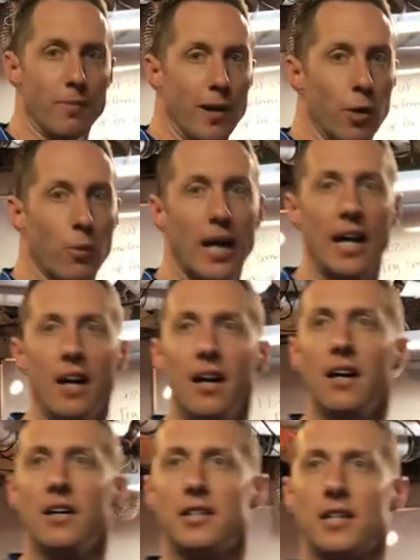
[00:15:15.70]
my weight
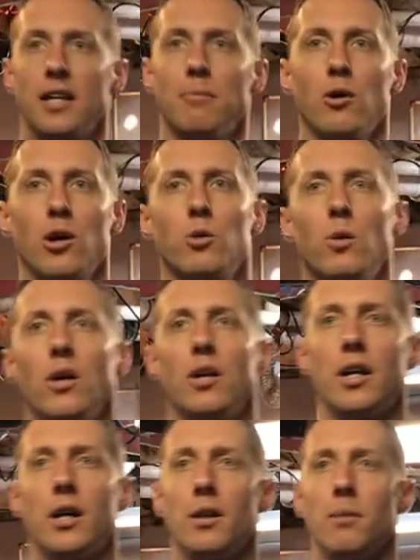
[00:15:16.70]
to get more
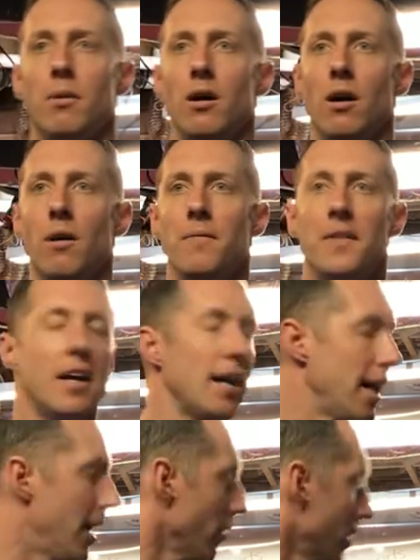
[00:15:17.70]
quality on the ball? How